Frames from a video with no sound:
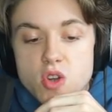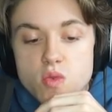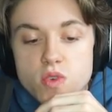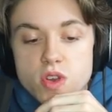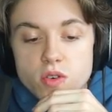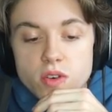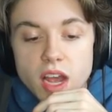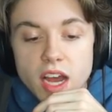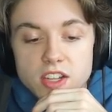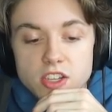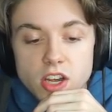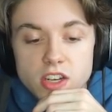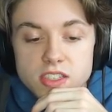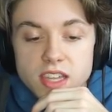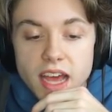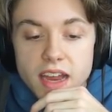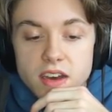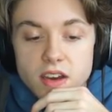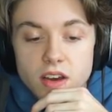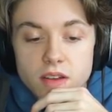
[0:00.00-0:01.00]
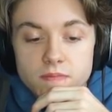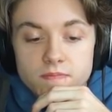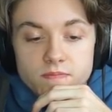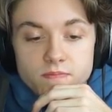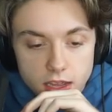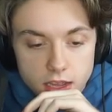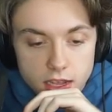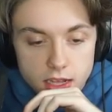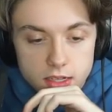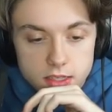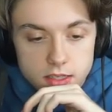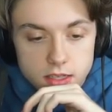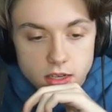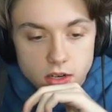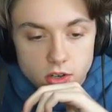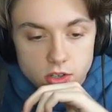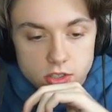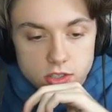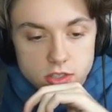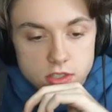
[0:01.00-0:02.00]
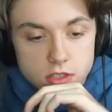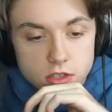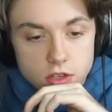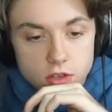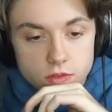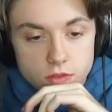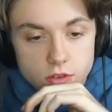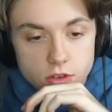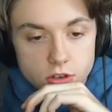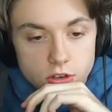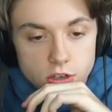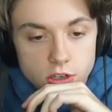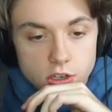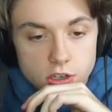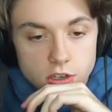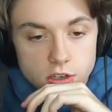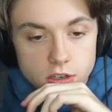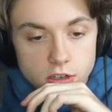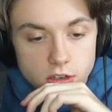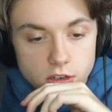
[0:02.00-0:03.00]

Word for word: We don't got to touch that none. Yeah, let's get our silver